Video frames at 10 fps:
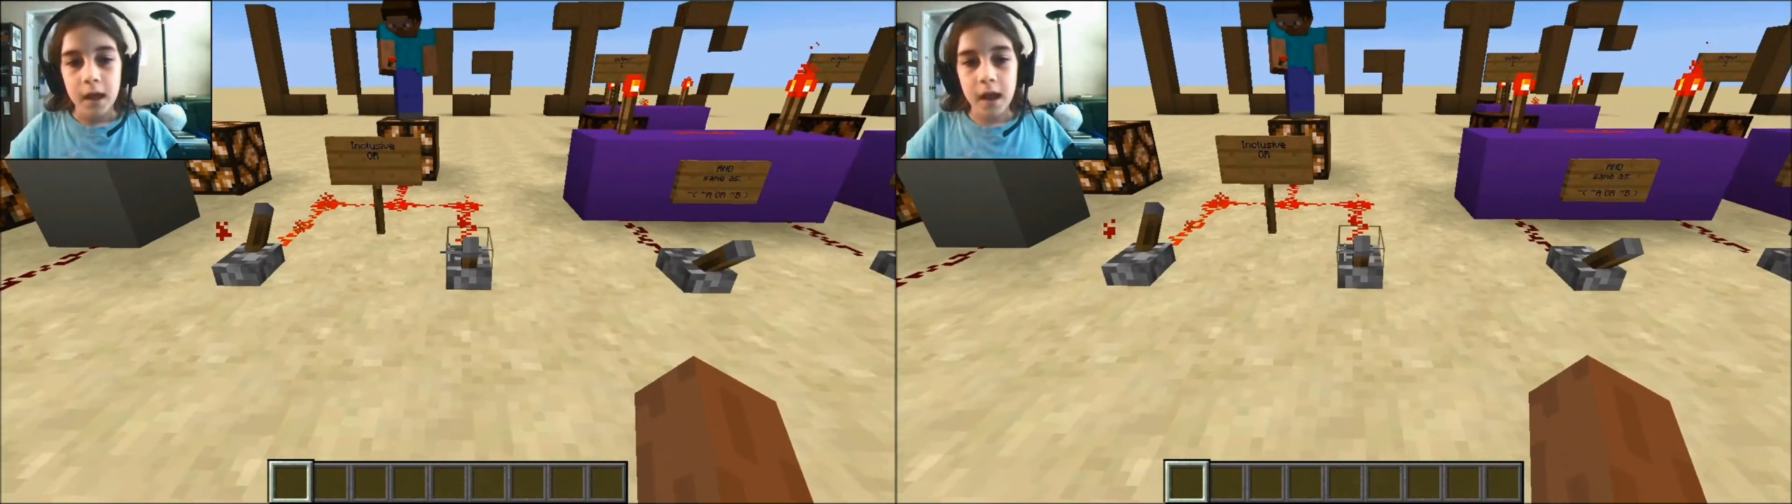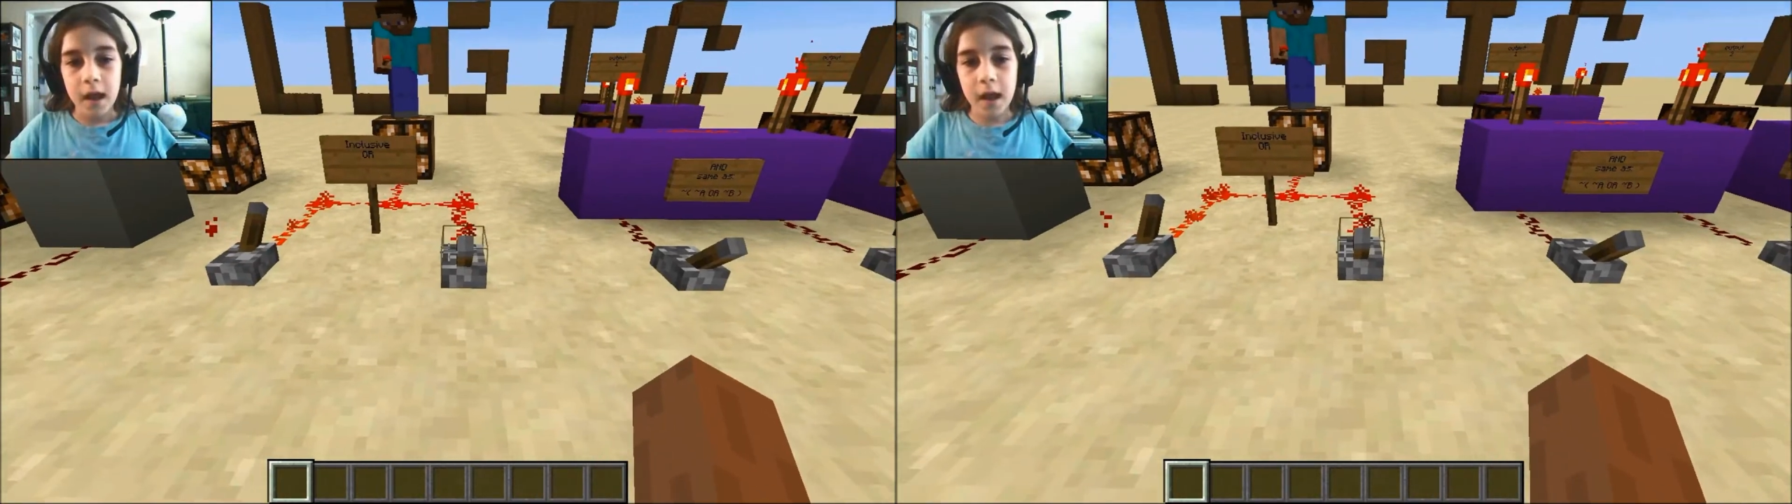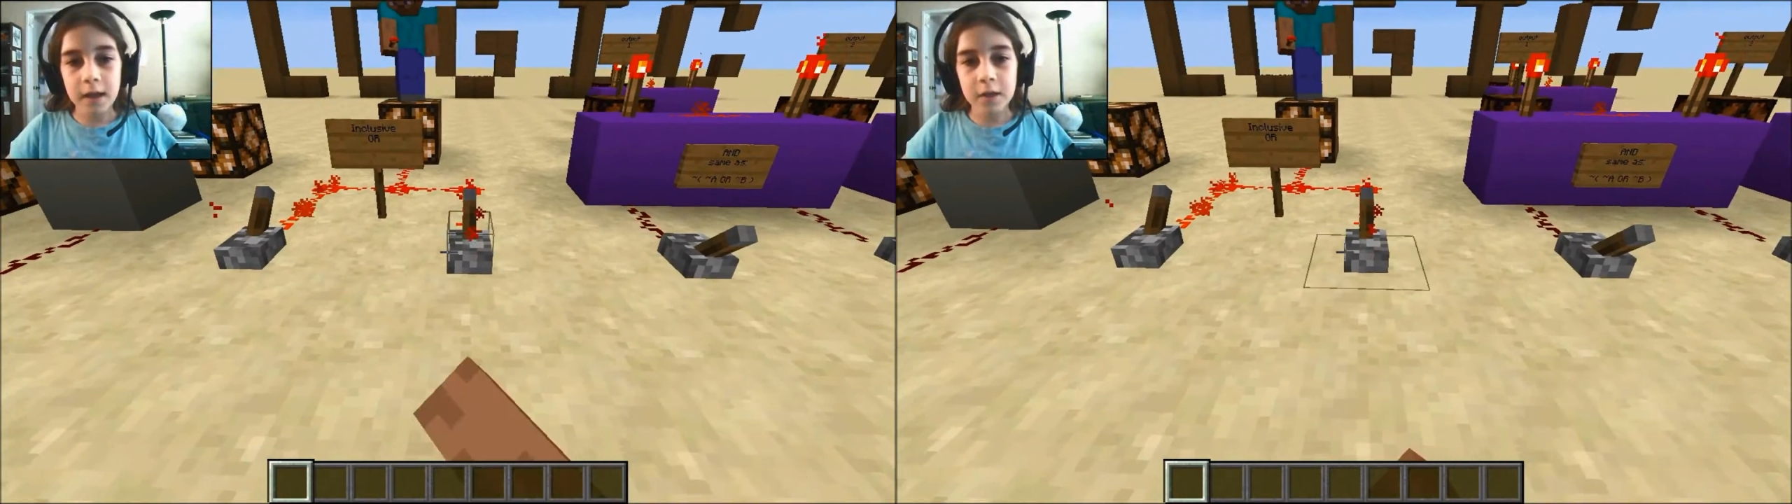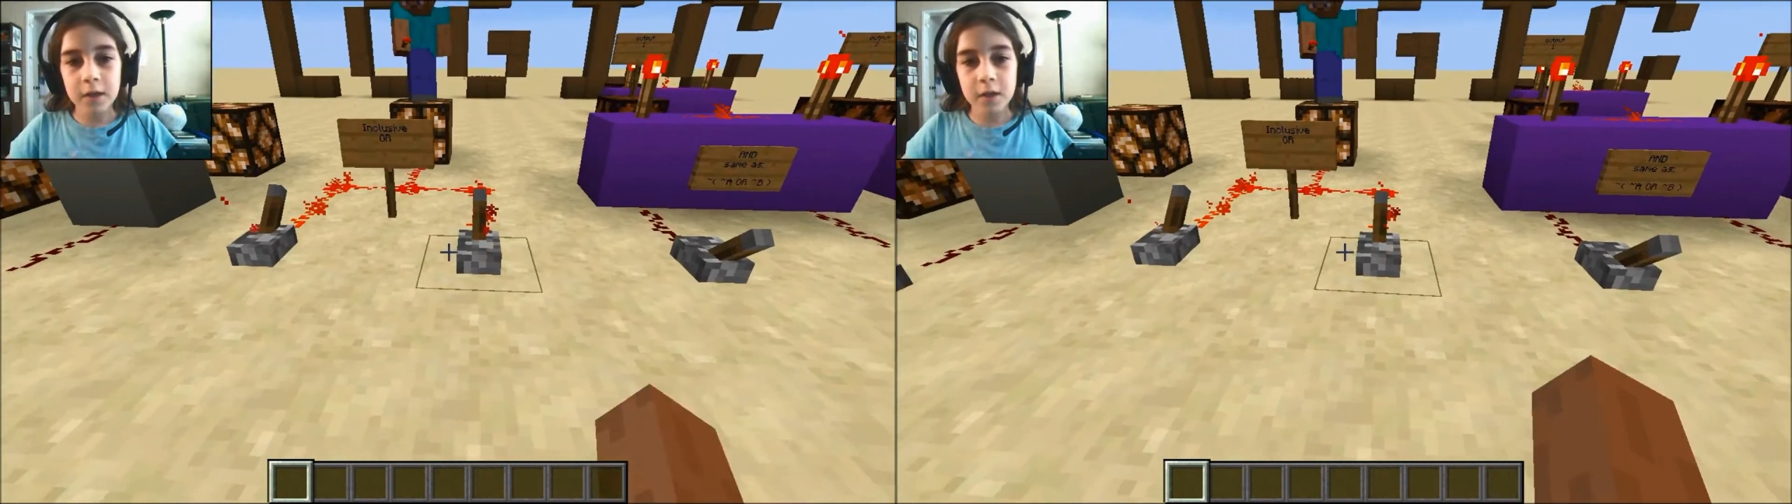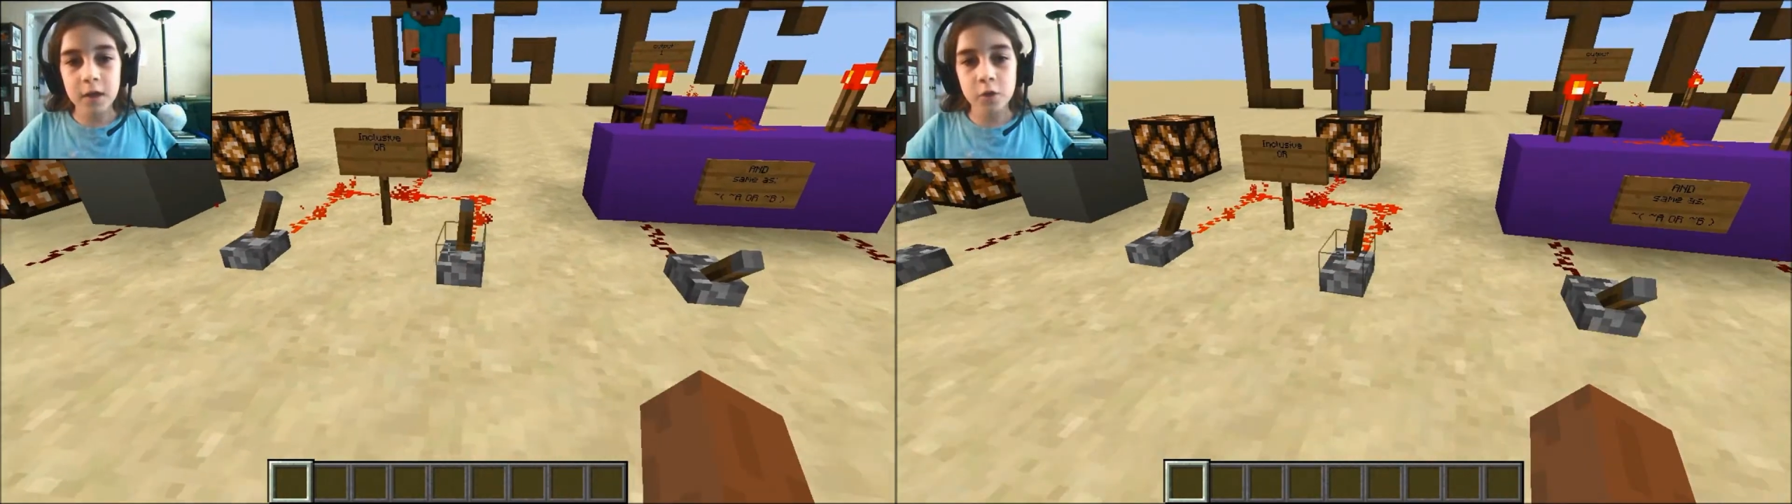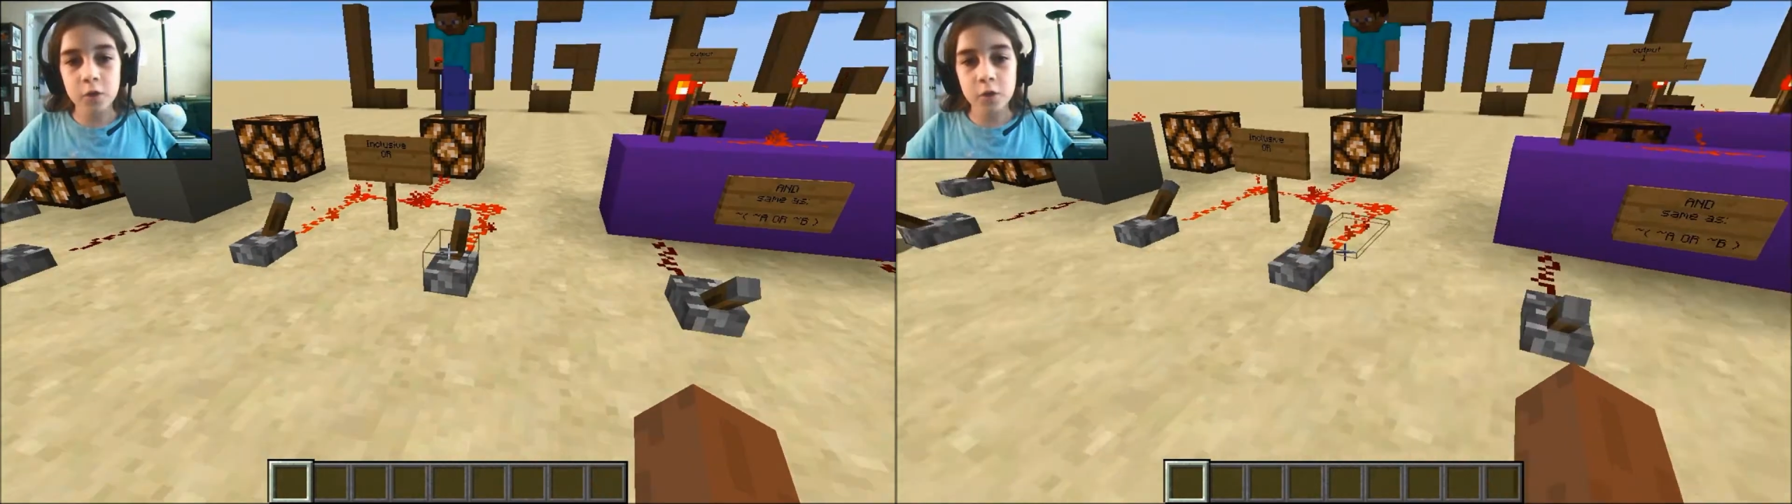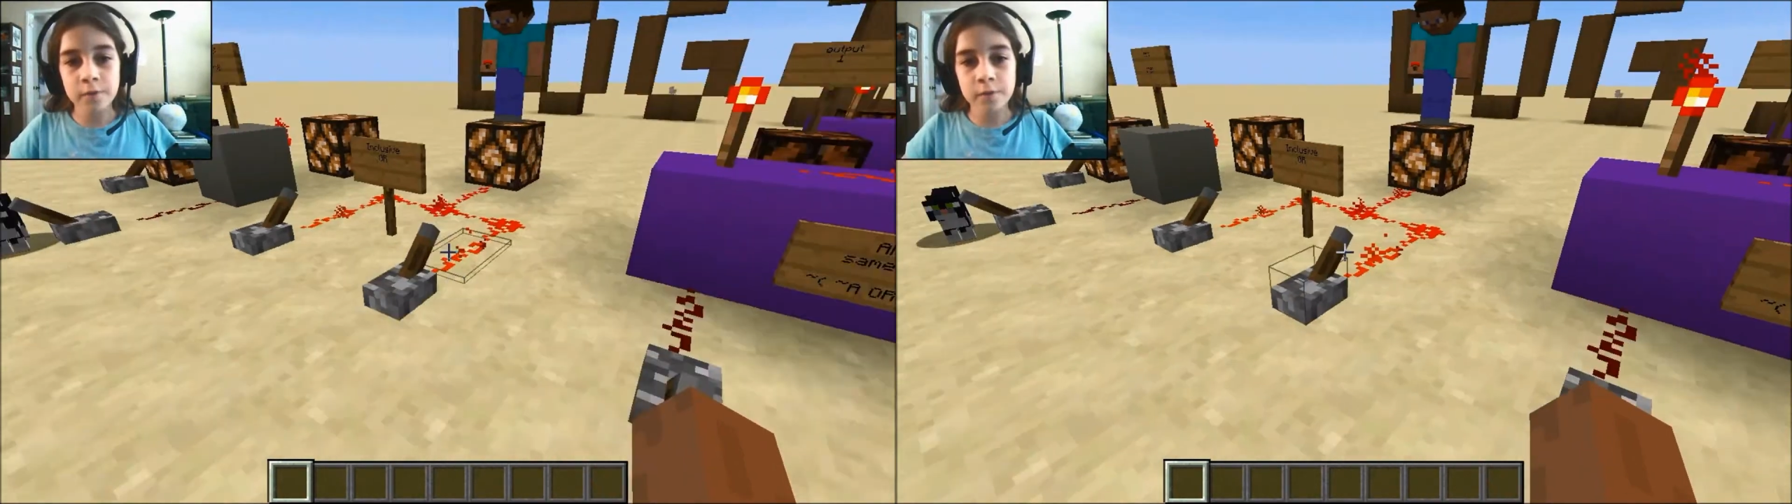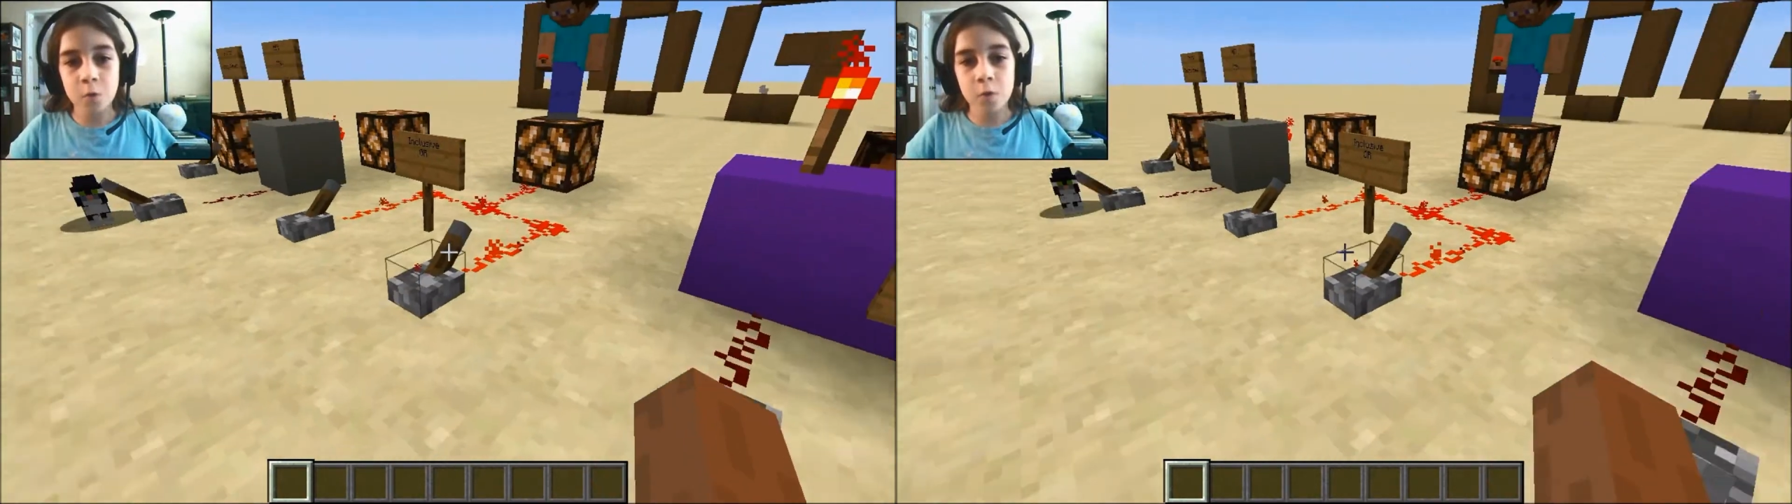And here an inclusive
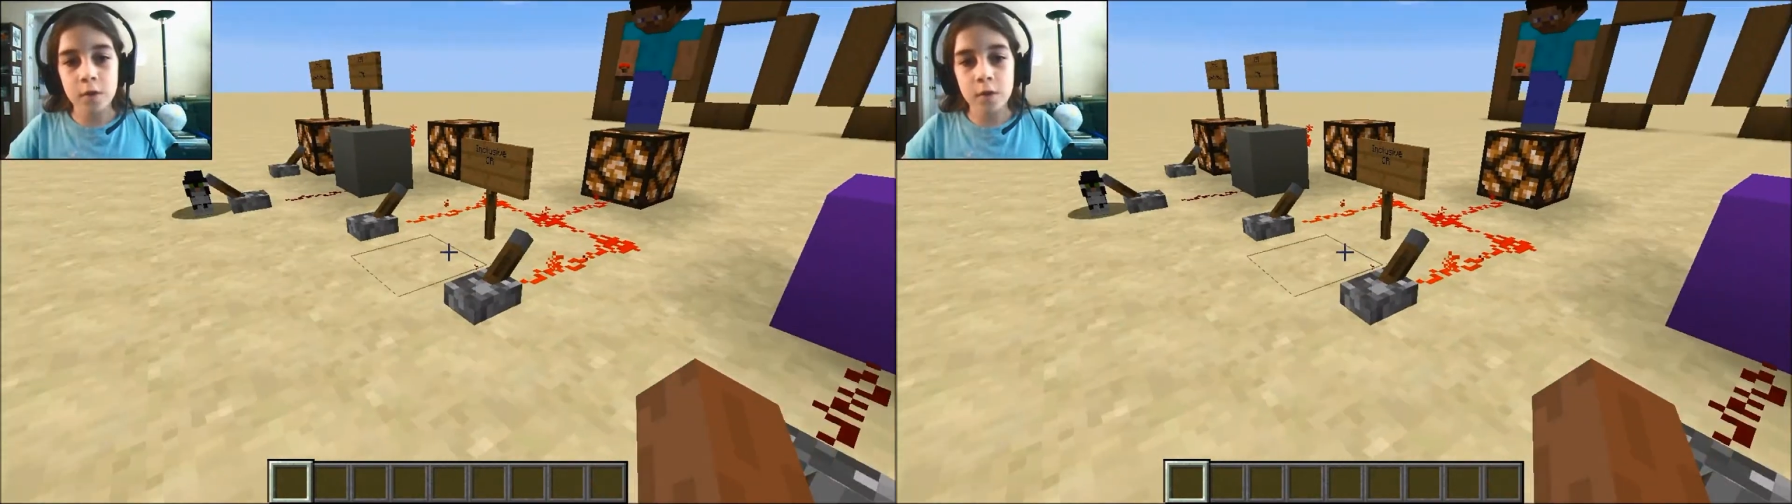OR